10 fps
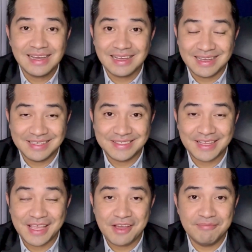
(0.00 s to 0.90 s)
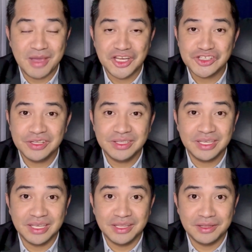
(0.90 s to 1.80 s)
As I have mentioned
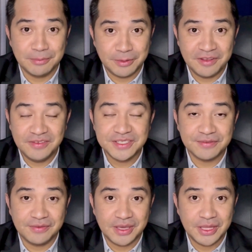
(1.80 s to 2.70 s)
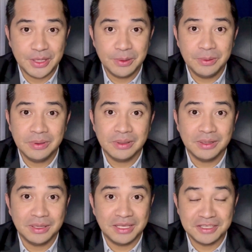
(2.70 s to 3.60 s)
in the previous video,
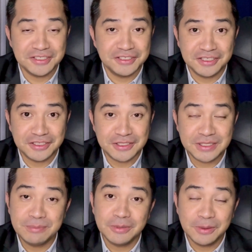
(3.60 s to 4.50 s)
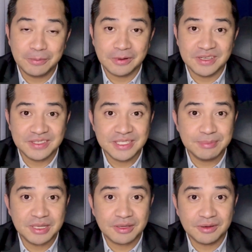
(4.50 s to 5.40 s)
it is not a simple process
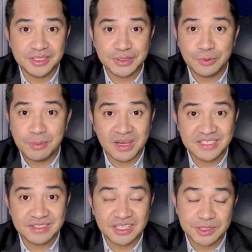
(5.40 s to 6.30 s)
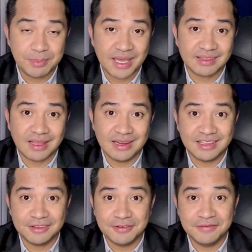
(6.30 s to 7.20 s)
because we must expect a
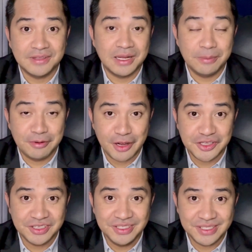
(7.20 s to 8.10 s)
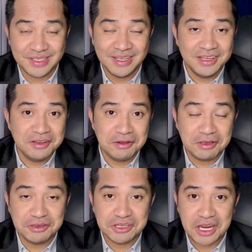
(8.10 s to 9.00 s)
lot of deliberations,
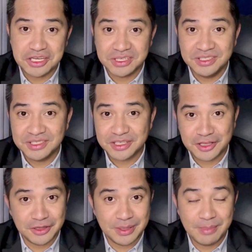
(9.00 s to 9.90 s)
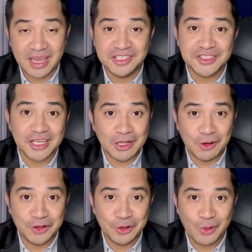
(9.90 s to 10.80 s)
negotiations, and debates
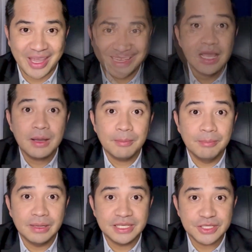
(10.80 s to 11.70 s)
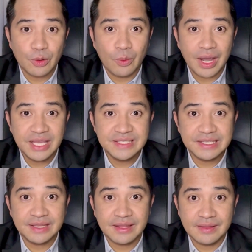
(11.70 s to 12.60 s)
along the way. But why is
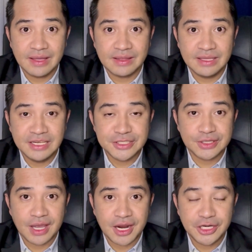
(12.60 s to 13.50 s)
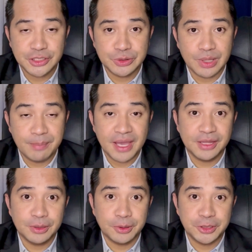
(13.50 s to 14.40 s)
it that the desire to
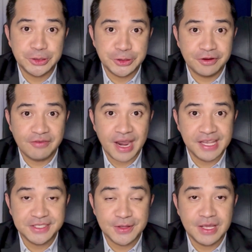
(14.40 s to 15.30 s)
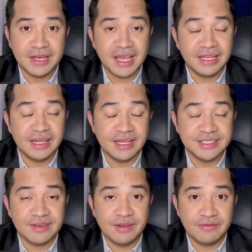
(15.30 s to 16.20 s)
amend or to revise the
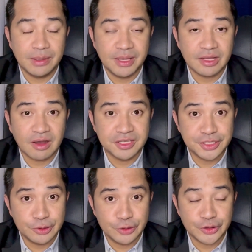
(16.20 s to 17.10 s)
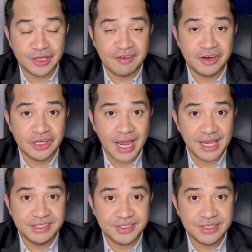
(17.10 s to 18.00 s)
1987 Philippine Constitution never
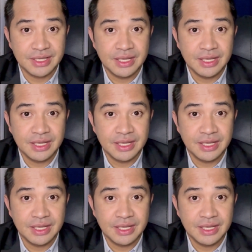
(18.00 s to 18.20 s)
dies?